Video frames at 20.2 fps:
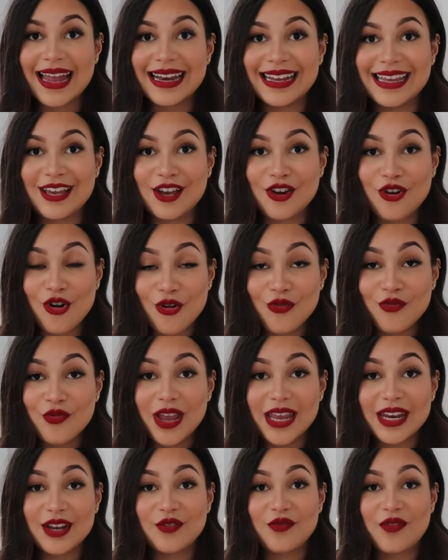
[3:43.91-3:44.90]
and it got
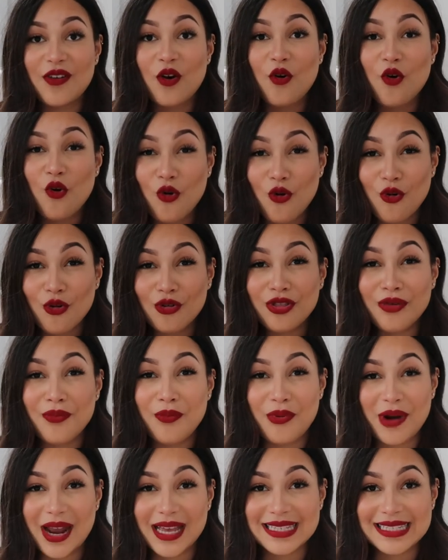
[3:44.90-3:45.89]
rid of all the
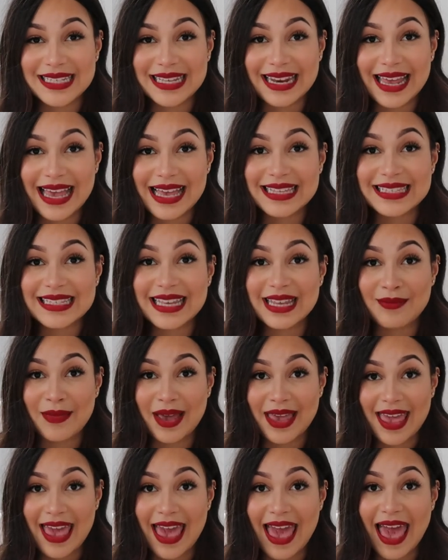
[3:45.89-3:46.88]
brassiness in
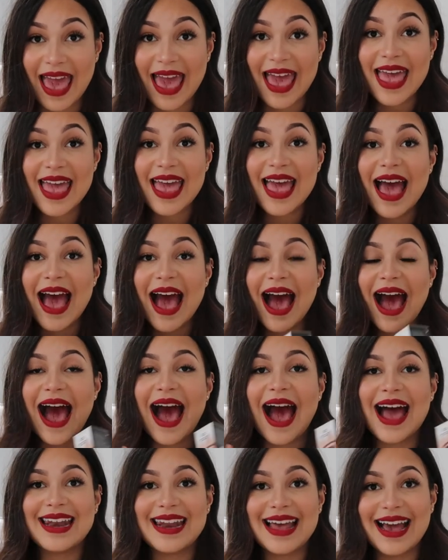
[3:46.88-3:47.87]
my hair,
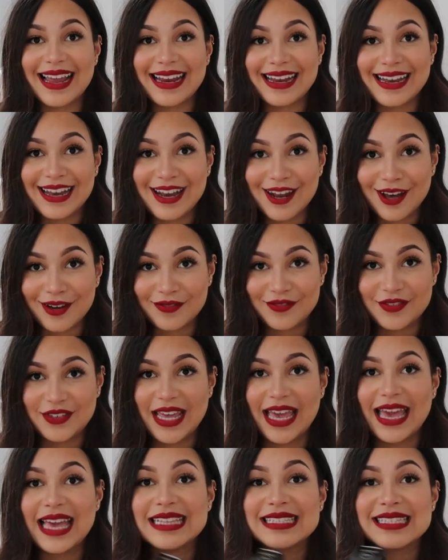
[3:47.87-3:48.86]
and I loved
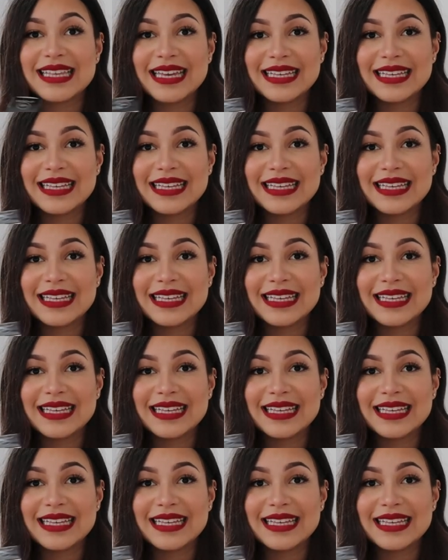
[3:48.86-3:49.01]
it.